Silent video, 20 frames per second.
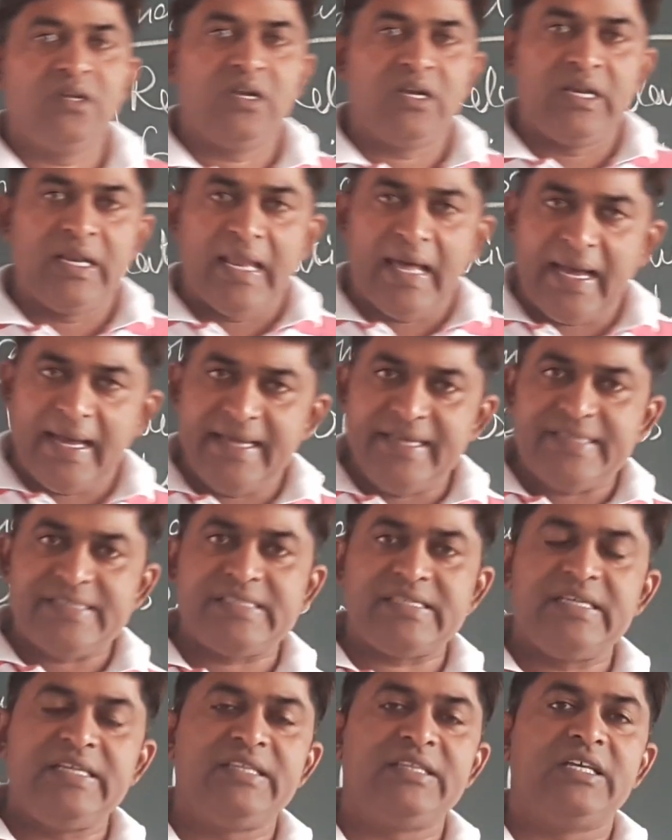
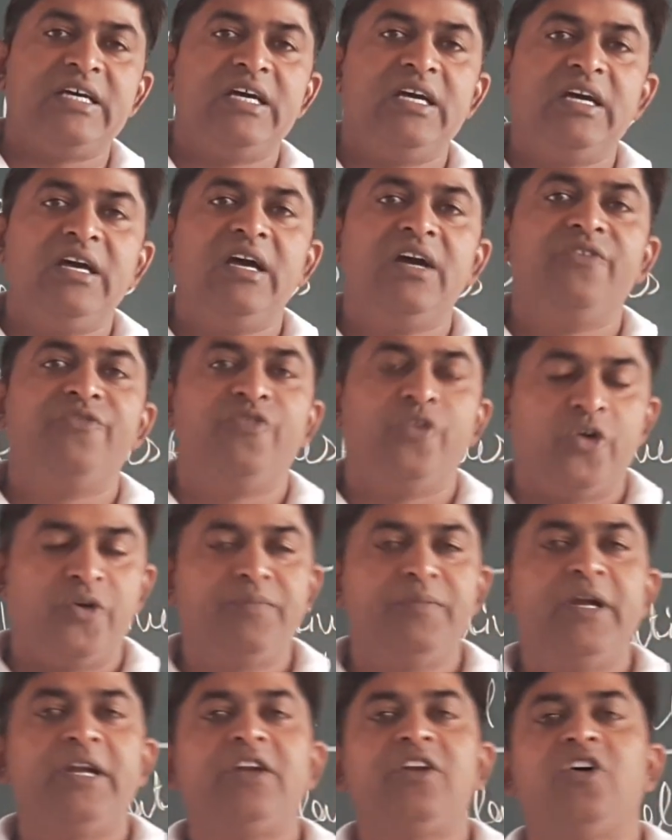lies in the
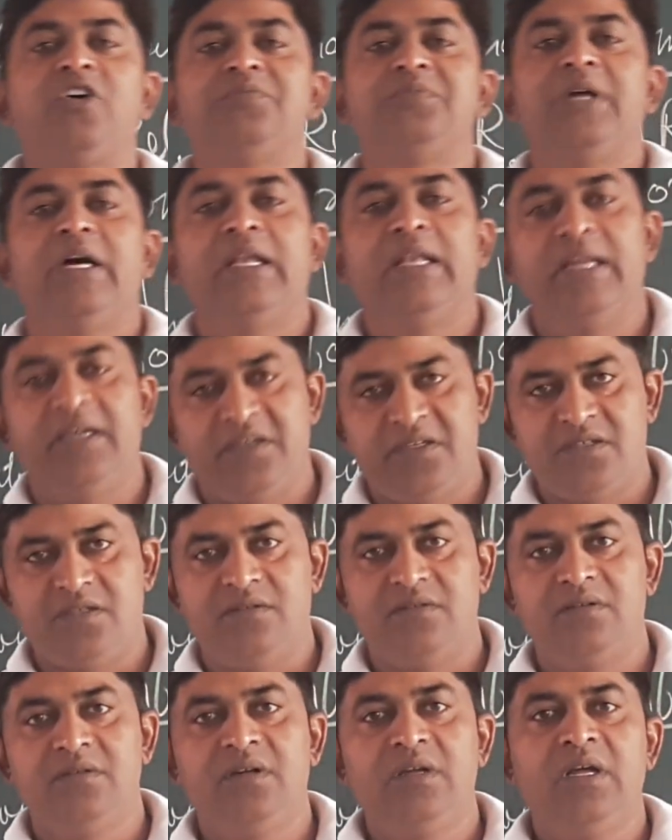format of the
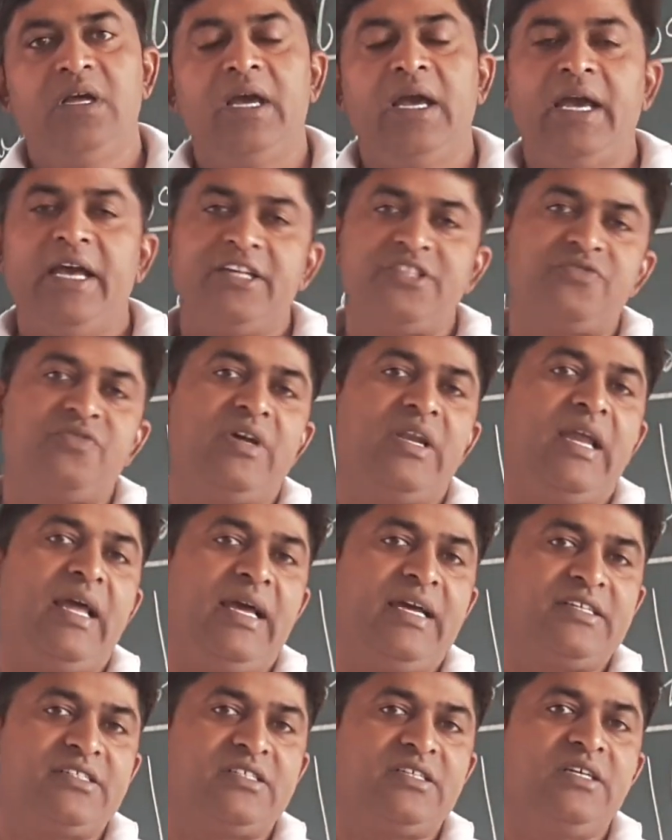letter as well
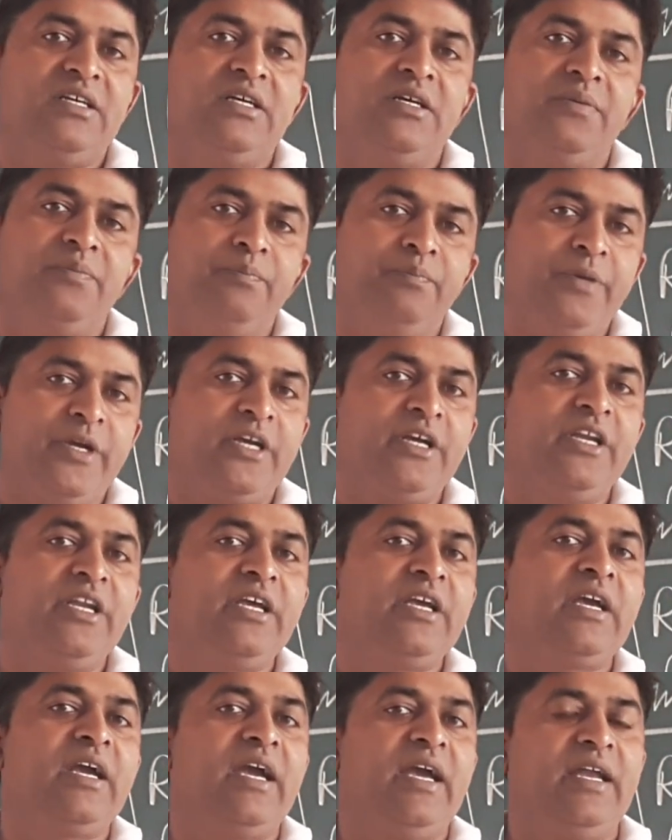as
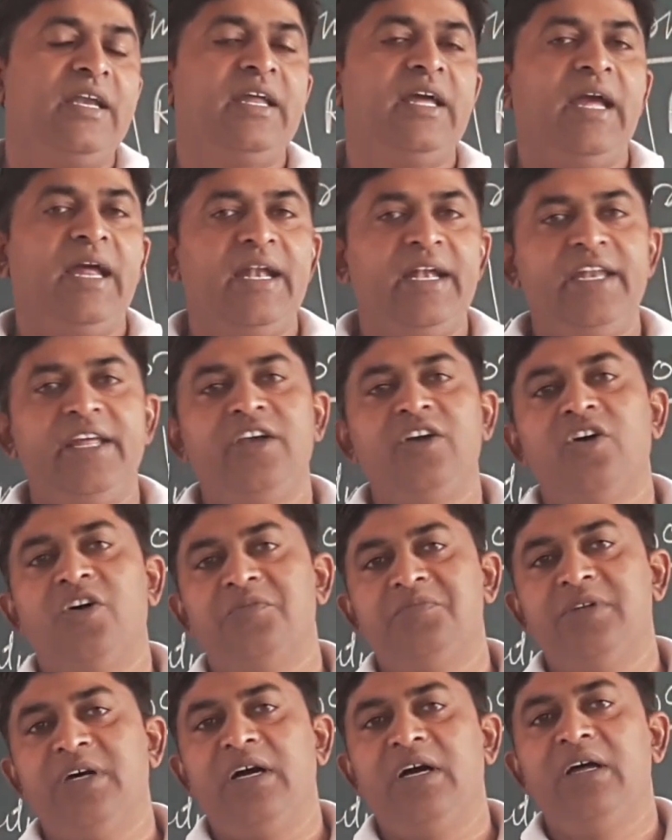beginning and ending
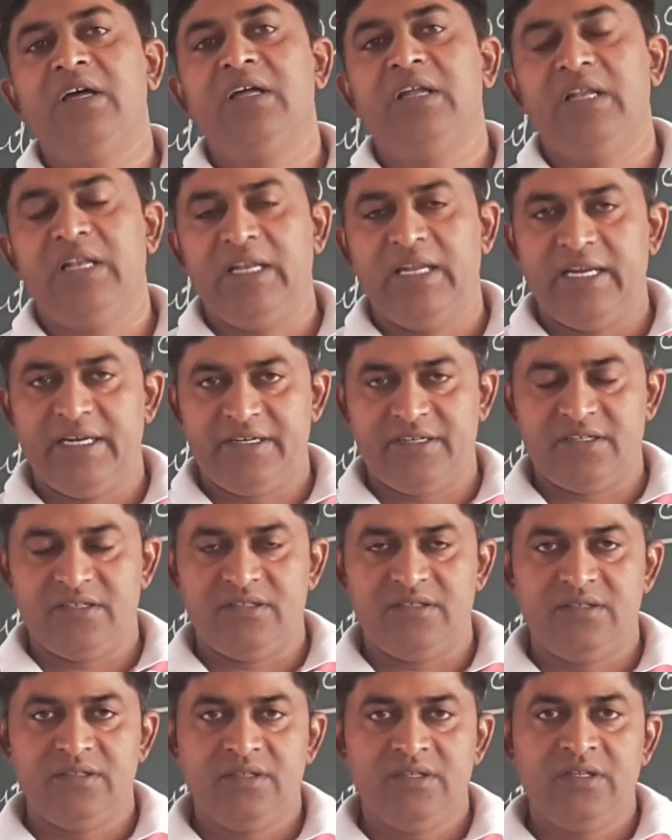of the
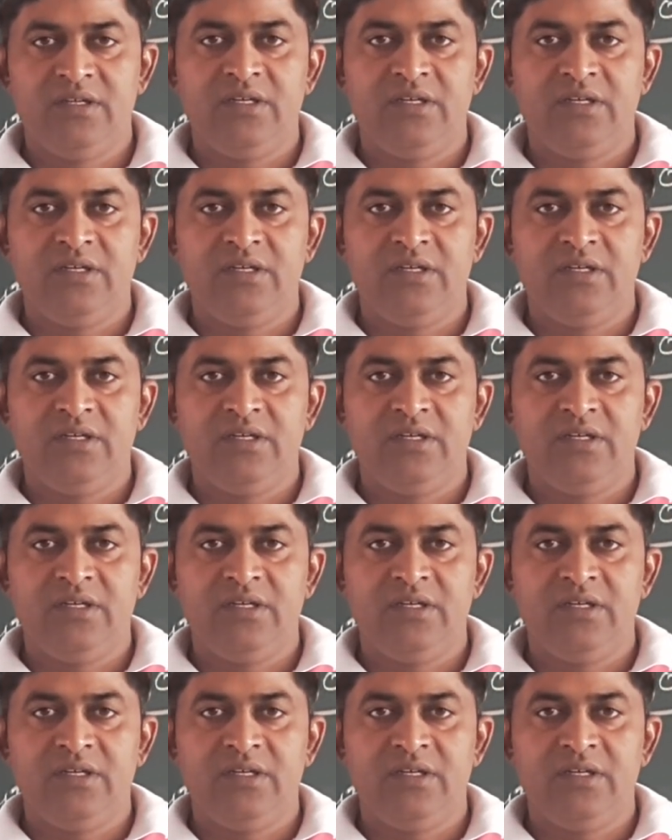letter.